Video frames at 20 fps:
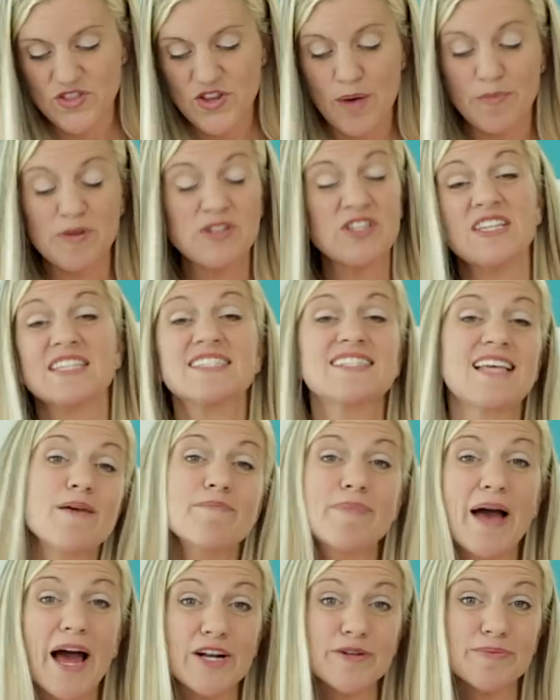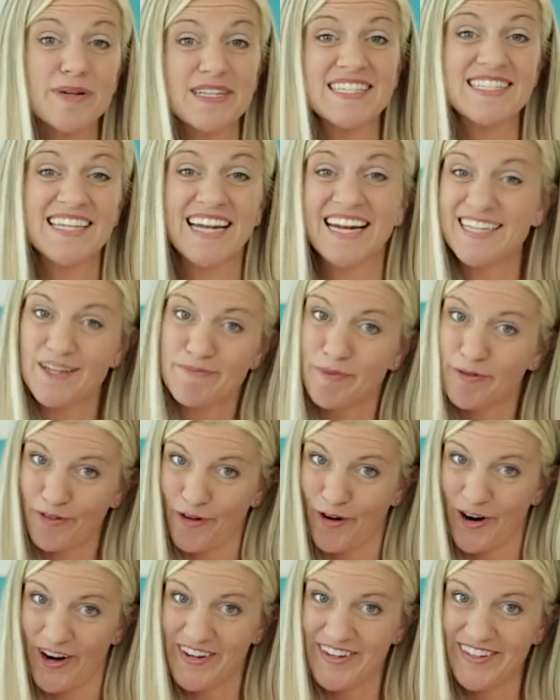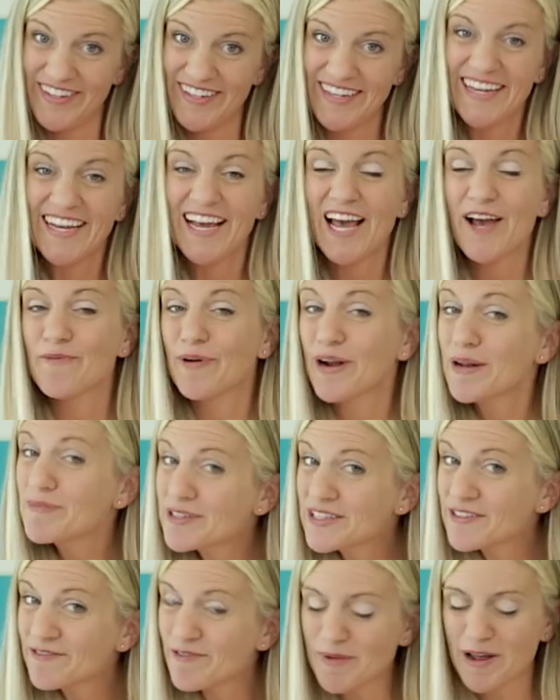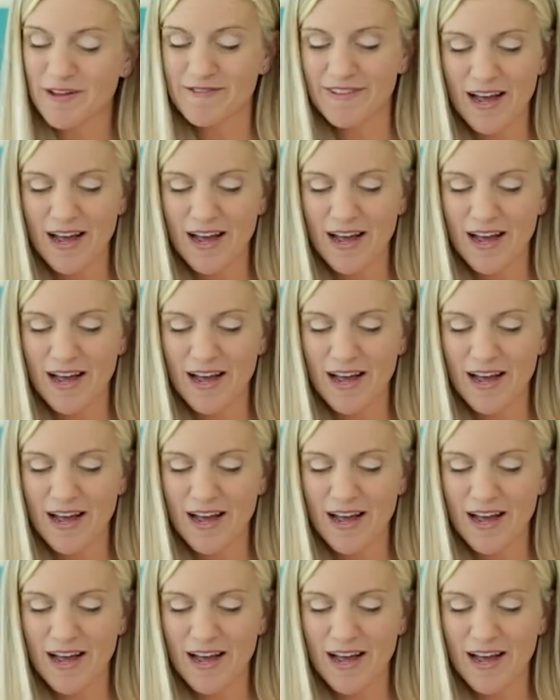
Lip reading: Now I'm using the same pattern pieces that I did before, and what I'm using for my